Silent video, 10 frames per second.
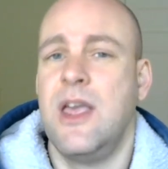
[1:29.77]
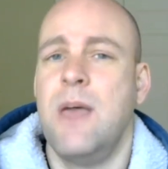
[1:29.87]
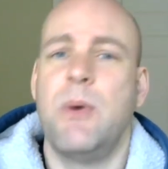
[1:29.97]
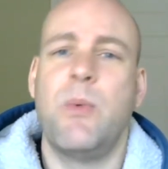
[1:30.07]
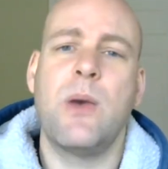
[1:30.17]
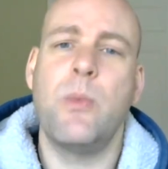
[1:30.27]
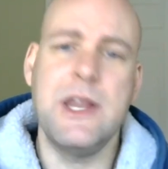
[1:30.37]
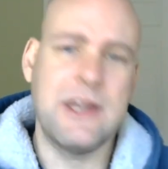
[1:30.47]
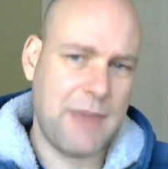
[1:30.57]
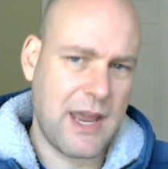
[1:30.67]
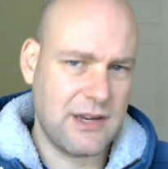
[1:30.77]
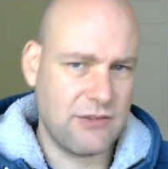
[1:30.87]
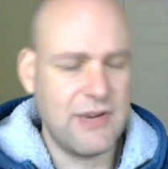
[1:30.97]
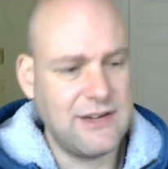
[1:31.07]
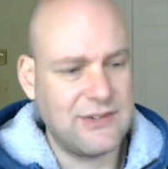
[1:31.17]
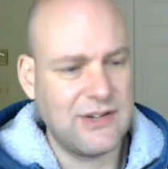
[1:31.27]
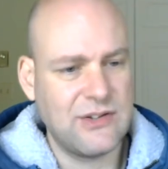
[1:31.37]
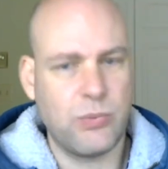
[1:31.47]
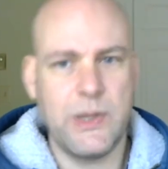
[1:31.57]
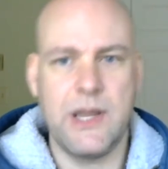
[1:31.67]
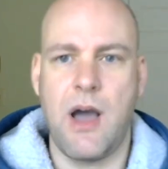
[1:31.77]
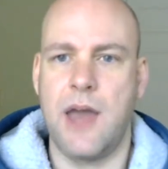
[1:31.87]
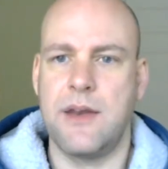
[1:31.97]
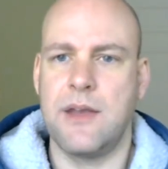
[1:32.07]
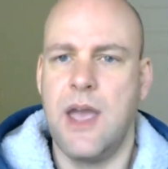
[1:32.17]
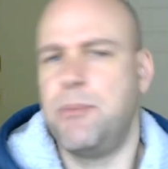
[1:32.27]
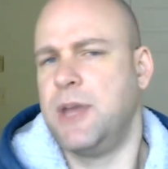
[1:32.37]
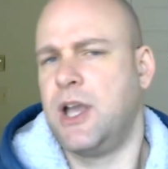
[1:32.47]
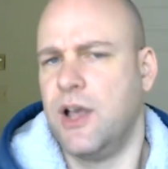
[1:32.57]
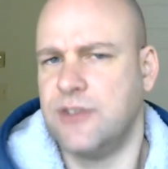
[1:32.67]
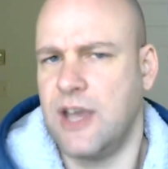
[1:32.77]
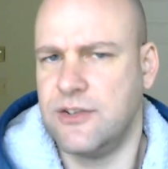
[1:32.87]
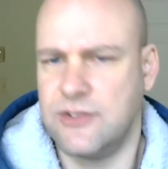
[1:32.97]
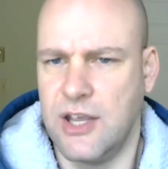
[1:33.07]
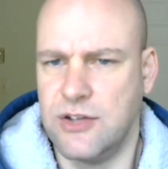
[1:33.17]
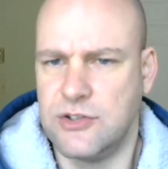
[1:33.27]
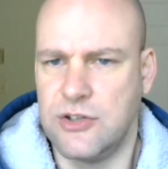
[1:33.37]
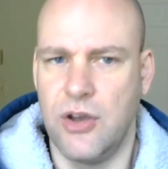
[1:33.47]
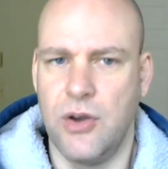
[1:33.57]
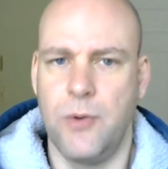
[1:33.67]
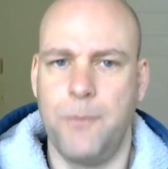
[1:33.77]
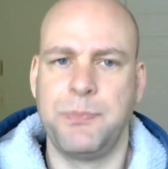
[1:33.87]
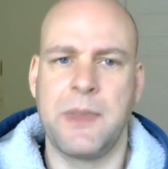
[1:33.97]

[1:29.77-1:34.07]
but where we demanded reasons, we got, because I said so,